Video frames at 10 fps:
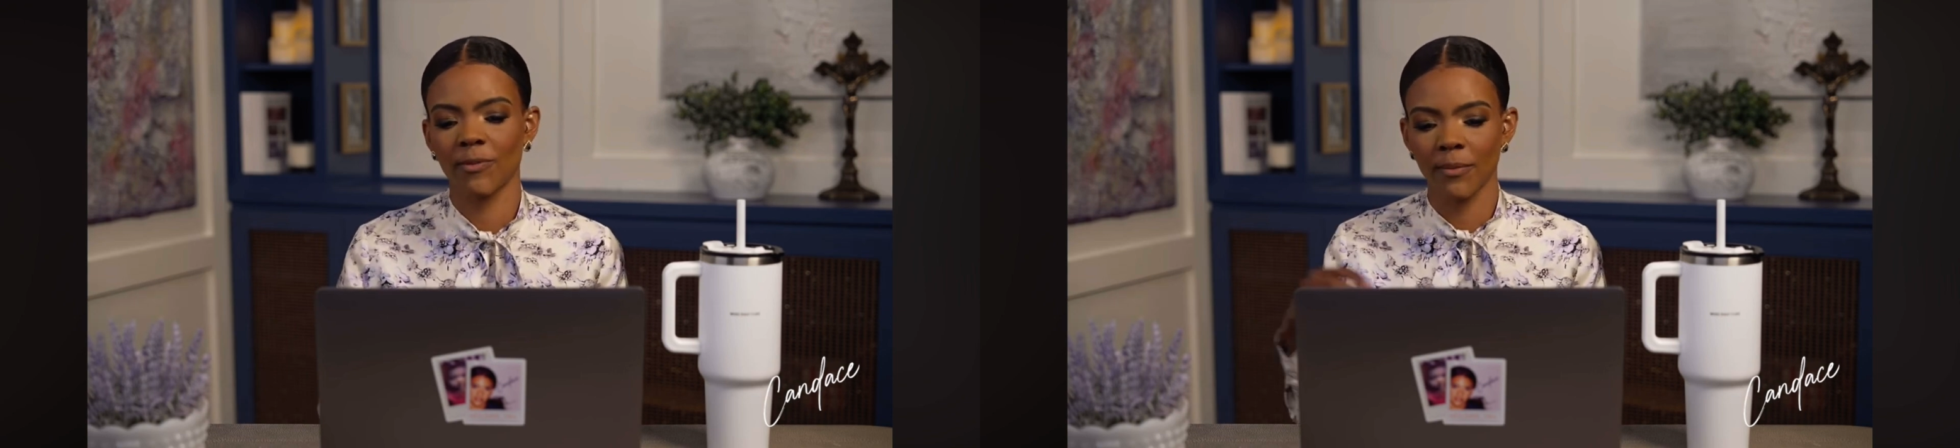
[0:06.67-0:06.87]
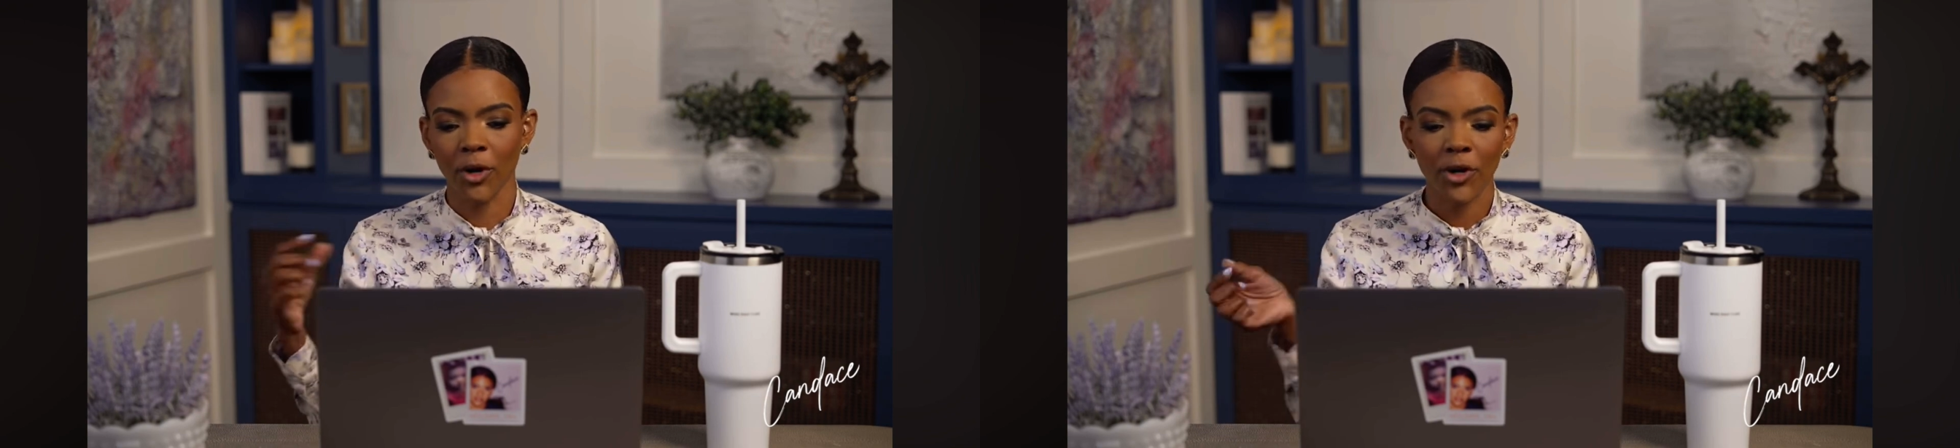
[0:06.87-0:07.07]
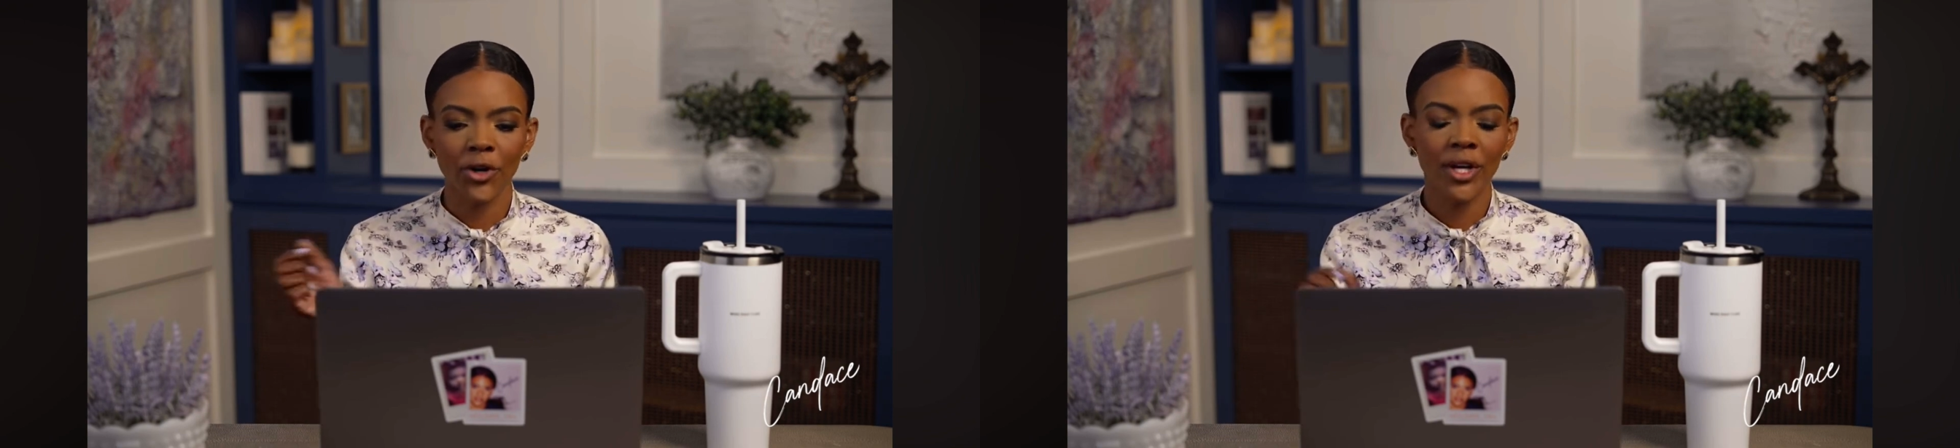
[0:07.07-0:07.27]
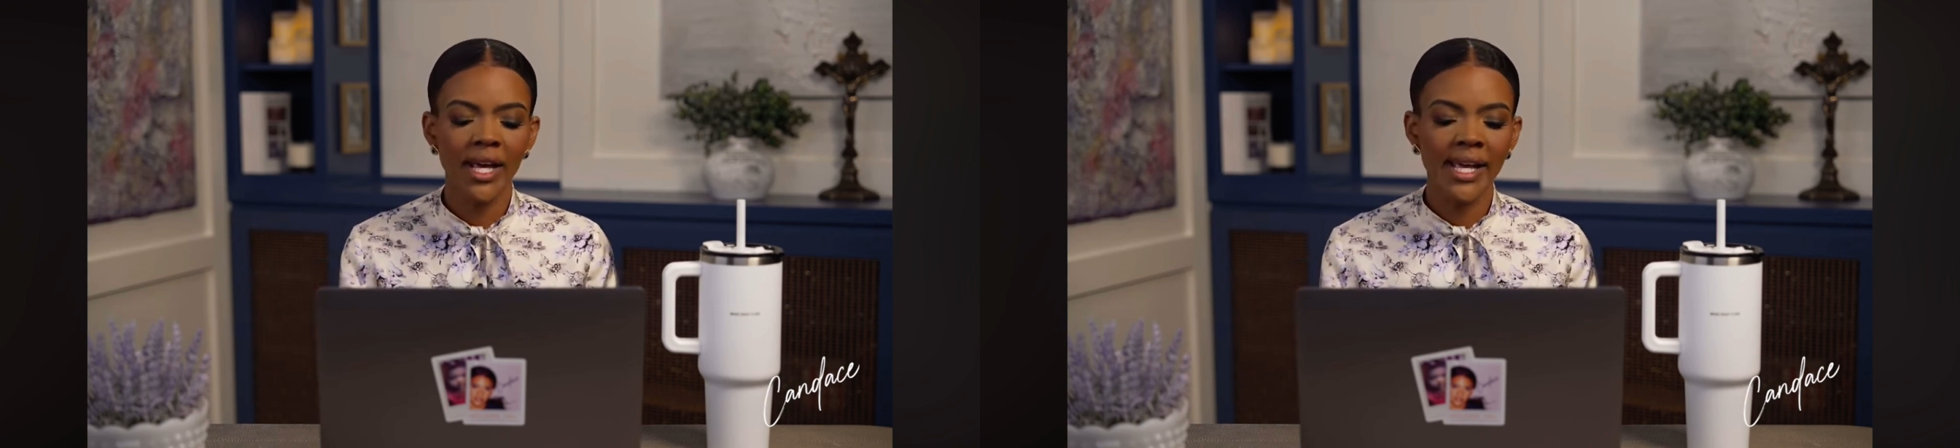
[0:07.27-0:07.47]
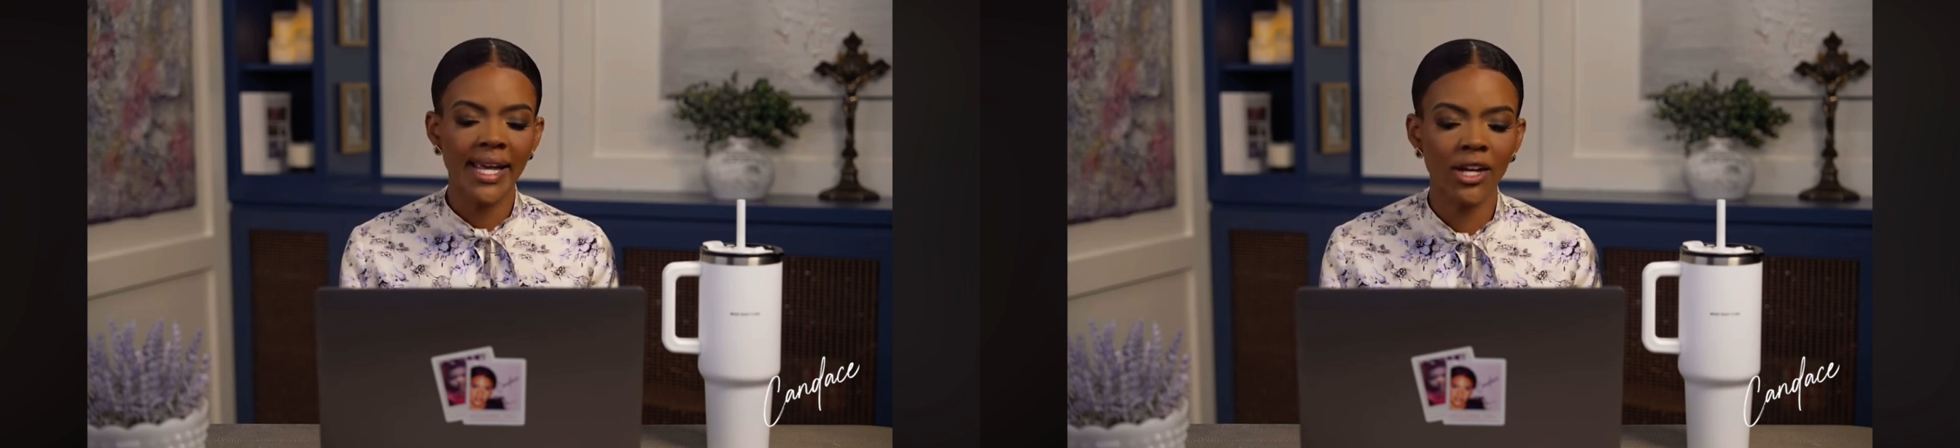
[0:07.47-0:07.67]
to be murdered
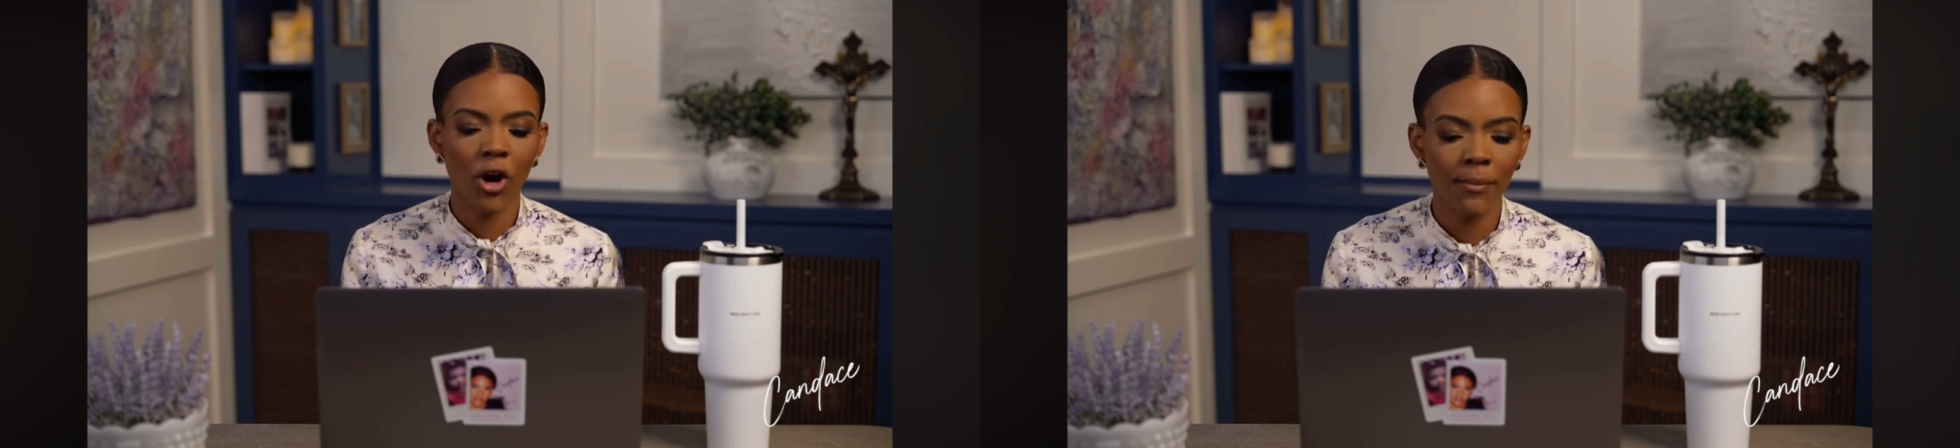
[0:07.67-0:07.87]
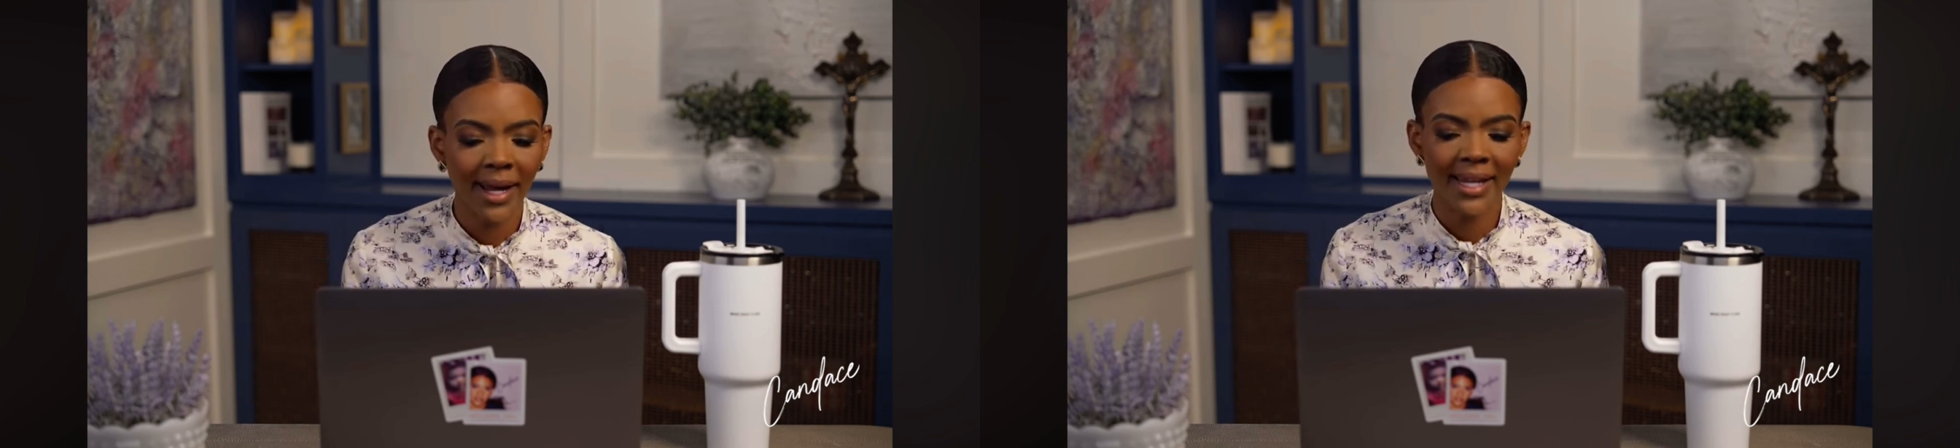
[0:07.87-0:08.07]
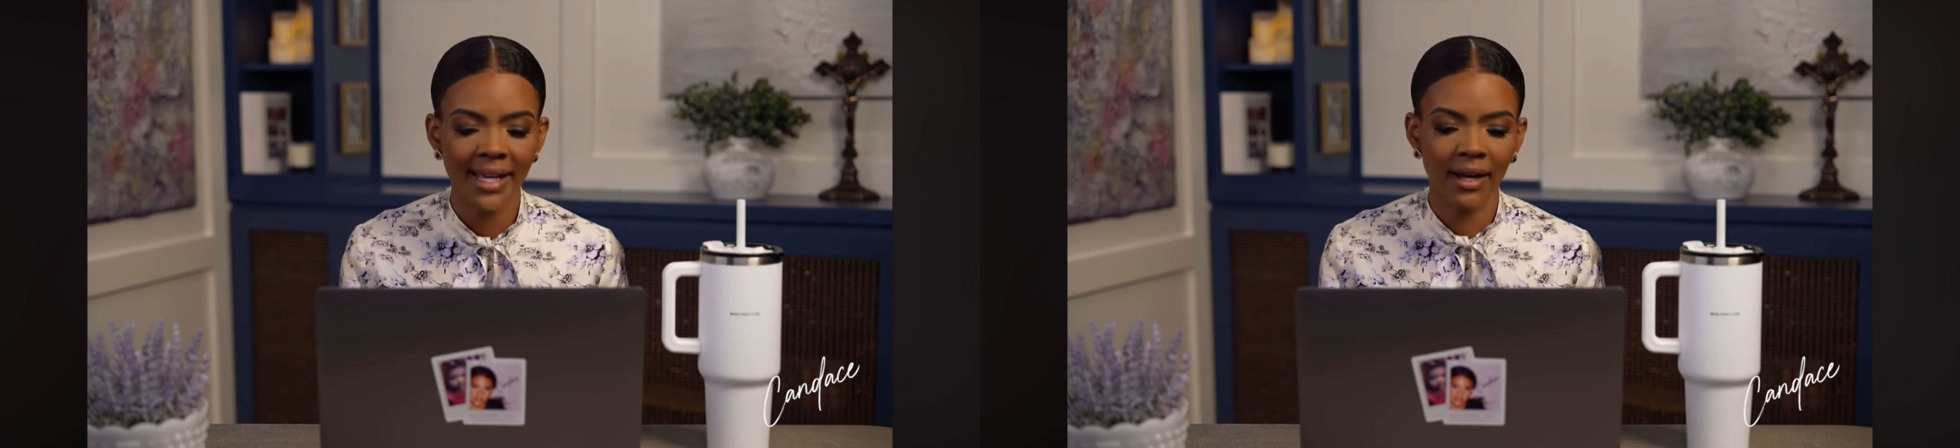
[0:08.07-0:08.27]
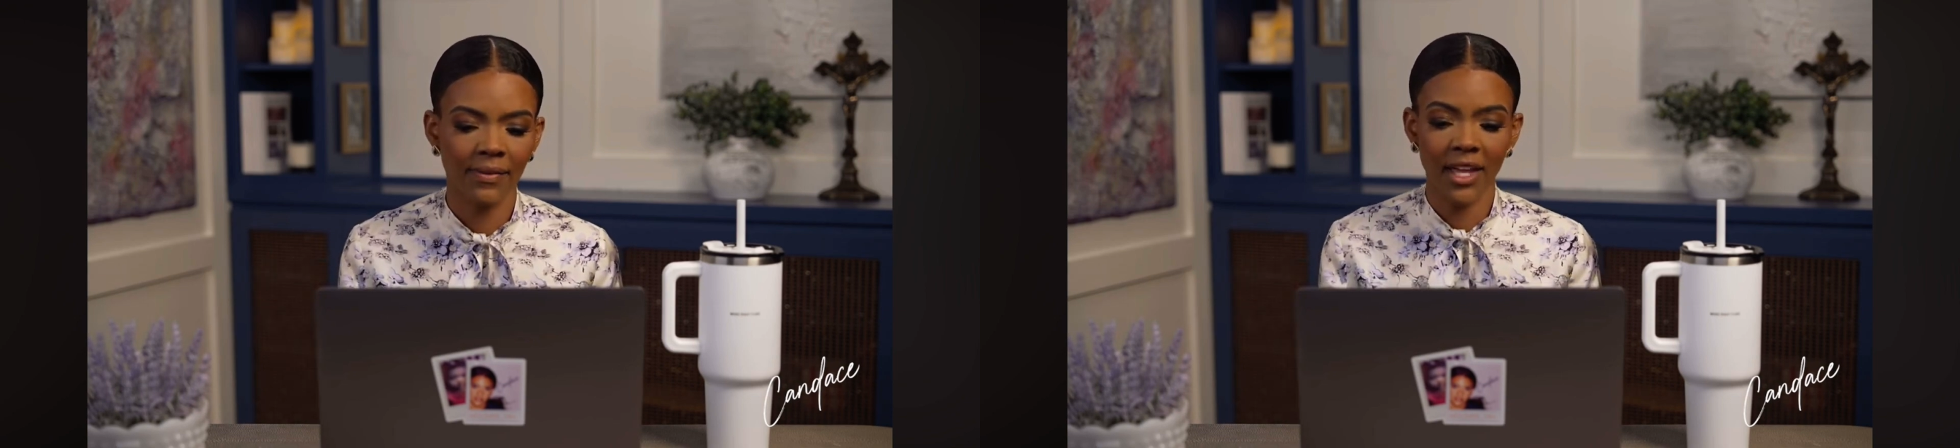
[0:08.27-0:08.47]
in Armenia.